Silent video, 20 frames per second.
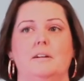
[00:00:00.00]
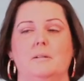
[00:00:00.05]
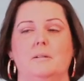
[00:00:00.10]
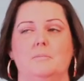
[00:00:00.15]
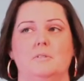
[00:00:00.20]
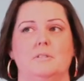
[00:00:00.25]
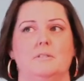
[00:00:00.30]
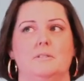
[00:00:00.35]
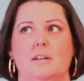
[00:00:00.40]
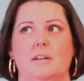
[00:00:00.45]
I'm
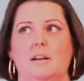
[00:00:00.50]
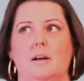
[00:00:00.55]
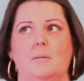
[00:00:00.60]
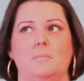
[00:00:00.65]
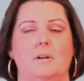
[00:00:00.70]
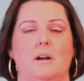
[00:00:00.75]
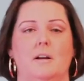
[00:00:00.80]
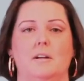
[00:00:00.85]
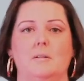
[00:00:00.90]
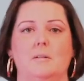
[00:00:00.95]
just like, I'm
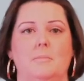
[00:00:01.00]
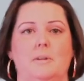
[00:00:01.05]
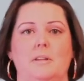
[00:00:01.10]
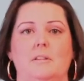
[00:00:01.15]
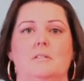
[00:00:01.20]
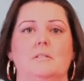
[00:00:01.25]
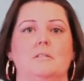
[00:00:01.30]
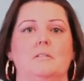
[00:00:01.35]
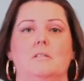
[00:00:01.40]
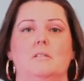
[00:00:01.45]
not going to be in
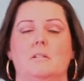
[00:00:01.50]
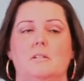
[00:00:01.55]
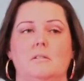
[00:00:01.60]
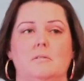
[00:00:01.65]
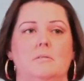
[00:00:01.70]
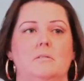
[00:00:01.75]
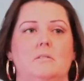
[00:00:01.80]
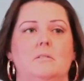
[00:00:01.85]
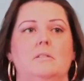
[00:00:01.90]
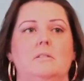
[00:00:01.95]
the
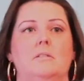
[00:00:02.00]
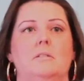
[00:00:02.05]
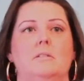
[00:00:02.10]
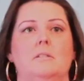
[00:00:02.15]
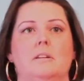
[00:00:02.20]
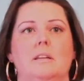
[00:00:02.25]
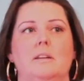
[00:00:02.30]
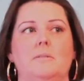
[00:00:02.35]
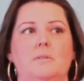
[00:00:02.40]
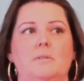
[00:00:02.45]
salon,
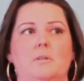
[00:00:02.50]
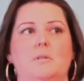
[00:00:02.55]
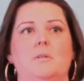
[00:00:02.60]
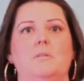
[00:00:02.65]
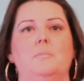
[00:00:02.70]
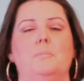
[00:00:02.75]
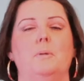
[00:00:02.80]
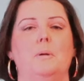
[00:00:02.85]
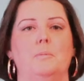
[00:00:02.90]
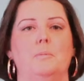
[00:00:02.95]
even
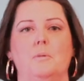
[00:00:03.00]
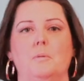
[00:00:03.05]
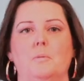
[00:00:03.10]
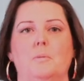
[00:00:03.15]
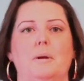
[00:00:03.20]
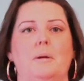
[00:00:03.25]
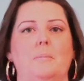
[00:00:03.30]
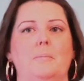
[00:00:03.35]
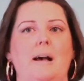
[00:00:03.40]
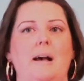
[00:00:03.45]
though people are
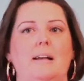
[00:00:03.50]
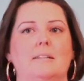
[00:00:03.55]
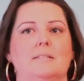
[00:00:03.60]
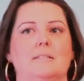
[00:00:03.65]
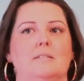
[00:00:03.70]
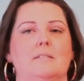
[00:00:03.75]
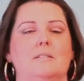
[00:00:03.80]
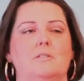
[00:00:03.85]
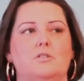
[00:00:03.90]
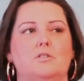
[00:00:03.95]
wearing
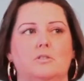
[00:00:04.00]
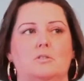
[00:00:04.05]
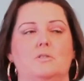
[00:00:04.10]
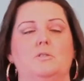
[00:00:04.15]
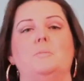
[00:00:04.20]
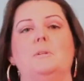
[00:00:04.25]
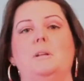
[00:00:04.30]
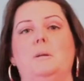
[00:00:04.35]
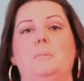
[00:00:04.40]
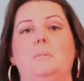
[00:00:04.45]
masks. It's just
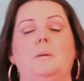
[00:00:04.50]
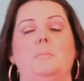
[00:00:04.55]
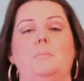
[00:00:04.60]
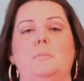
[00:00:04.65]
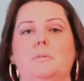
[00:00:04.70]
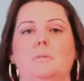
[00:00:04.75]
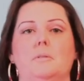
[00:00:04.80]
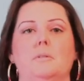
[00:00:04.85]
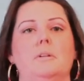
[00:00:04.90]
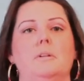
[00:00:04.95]
too many
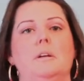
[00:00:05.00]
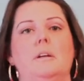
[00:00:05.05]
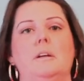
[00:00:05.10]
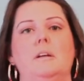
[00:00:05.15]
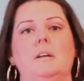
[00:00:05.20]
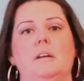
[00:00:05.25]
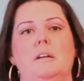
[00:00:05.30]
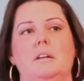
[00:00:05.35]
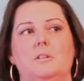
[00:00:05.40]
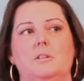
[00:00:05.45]
people
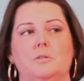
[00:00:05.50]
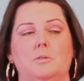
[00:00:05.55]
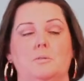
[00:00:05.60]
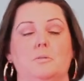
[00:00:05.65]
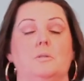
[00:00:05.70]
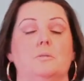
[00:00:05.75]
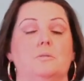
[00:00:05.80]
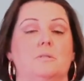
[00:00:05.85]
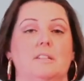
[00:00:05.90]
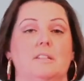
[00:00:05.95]
too
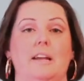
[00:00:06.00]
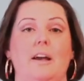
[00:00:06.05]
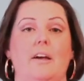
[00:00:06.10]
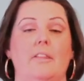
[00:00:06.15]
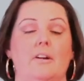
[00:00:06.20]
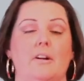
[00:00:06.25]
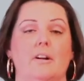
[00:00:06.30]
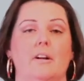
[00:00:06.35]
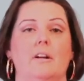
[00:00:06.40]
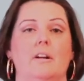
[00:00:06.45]
close
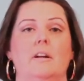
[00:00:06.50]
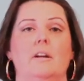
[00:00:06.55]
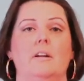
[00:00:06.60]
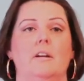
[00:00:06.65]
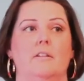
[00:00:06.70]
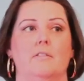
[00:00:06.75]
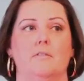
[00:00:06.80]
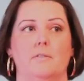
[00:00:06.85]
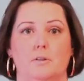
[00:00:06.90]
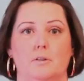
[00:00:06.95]
together
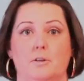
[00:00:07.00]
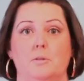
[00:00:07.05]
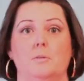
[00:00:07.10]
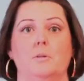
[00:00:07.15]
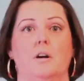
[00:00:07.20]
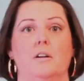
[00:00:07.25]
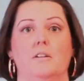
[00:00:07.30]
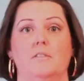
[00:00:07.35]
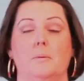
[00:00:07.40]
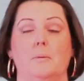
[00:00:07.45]
for too
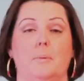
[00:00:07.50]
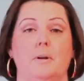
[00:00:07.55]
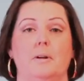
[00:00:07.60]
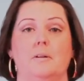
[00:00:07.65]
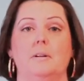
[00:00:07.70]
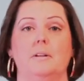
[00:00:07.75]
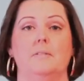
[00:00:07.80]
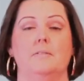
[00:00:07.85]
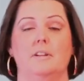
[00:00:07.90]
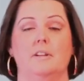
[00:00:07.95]
long of a
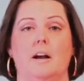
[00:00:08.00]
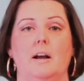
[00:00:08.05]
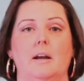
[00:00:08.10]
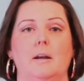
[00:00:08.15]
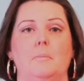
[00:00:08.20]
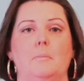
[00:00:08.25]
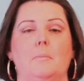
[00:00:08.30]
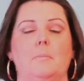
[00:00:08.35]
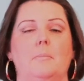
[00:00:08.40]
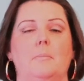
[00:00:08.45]
period of
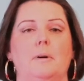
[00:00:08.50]
time.